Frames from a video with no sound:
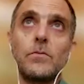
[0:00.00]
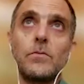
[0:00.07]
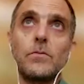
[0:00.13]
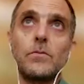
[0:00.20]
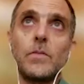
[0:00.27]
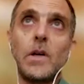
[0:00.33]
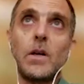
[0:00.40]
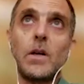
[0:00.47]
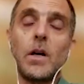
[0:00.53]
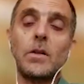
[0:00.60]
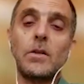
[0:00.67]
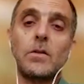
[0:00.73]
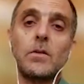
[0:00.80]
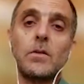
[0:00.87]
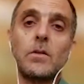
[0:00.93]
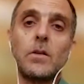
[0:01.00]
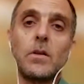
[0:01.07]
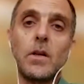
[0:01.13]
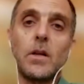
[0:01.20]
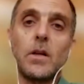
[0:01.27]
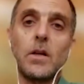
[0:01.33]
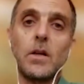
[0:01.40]
my uncle
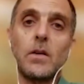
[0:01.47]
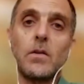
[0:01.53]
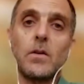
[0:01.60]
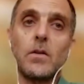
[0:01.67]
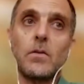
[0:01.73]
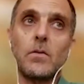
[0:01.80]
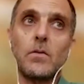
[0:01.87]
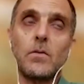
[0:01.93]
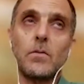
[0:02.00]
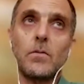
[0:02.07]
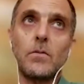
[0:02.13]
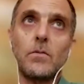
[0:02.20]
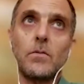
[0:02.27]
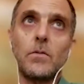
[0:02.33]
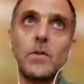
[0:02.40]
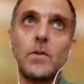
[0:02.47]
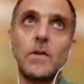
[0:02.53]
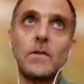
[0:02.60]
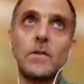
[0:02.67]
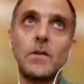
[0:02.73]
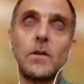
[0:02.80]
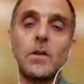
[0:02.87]

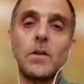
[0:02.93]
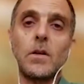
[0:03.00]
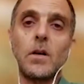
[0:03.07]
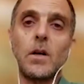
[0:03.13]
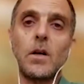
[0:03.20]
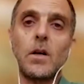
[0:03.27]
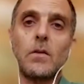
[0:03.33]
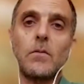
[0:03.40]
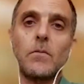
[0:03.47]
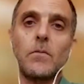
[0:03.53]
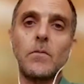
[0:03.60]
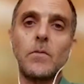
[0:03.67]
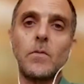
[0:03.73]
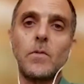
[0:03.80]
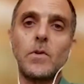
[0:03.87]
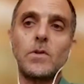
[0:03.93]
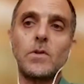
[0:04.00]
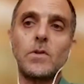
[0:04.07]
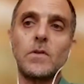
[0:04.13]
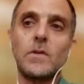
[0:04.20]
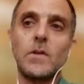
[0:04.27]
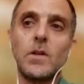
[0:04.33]
Itzik Elgerat, which
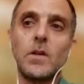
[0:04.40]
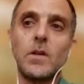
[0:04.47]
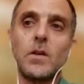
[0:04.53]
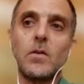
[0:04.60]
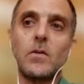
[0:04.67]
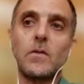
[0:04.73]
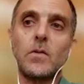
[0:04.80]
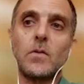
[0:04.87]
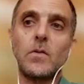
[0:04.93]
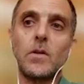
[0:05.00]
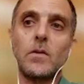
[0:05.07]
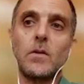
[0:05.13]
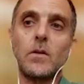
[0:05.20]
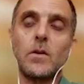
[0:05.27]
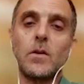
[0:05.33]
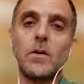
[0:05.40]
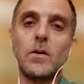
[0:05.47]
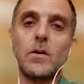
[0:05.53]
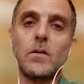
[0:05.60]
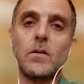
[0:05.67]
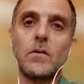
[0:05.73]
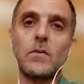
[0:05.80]
is also a
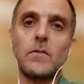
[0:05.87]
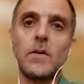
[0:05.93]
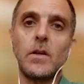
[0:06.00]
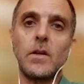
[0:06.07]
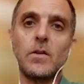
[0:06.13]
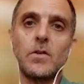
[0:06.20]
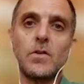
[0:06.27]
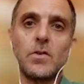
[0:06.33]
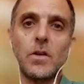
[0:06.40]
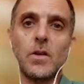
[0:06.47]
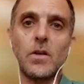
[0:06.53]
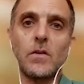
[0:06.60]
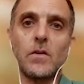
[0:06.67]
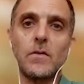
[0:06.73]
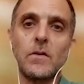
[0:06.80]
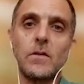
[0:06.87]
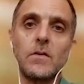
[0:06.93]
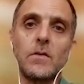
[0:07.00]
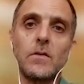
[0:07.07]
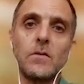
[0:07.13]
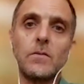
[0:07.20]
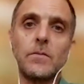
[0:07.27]
Danish
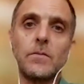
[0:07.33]
citizen,